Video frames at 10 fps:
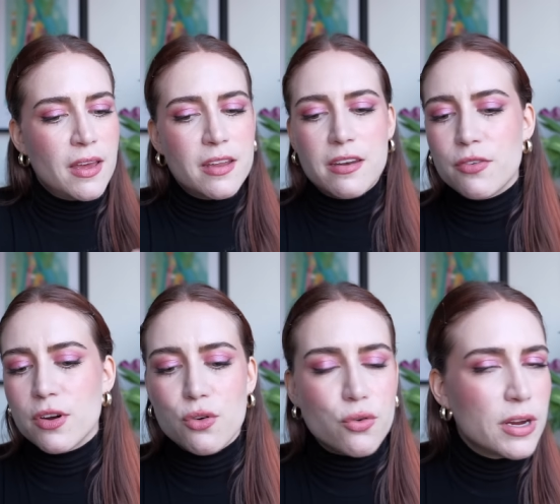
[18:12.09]

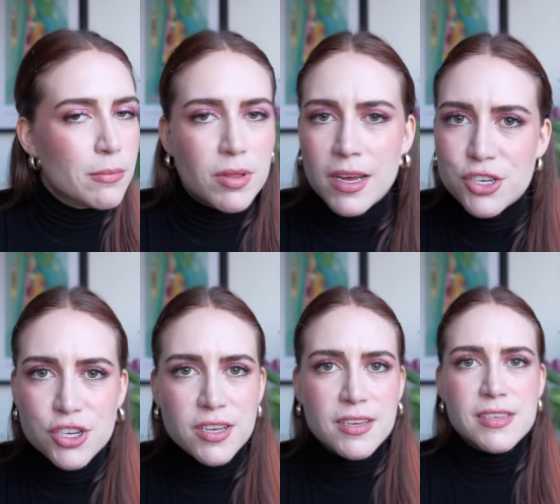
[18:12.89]
different cream
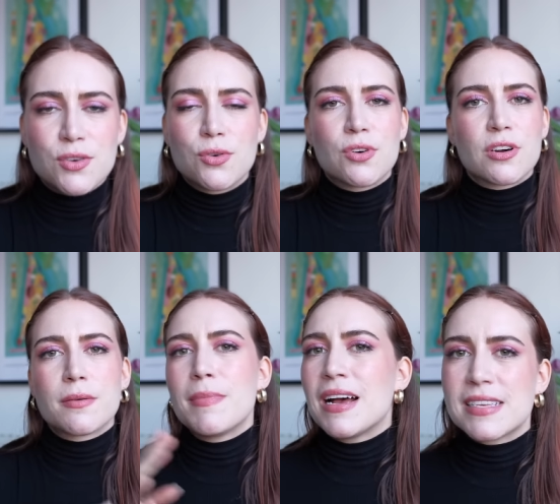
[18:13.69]
blushes or
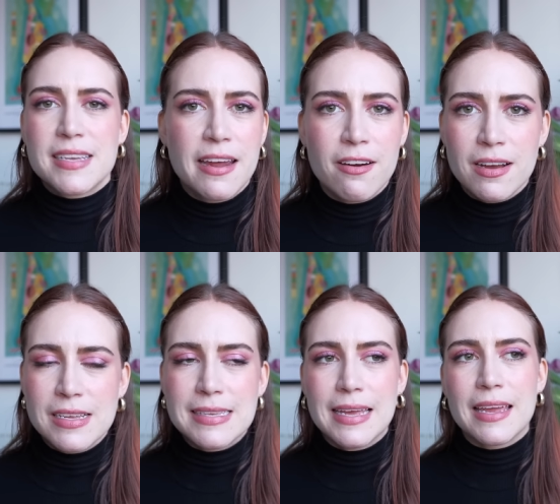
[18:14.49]

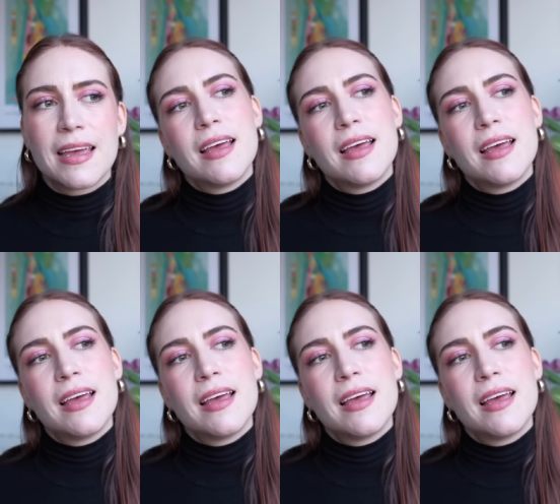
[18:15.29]
mascaras like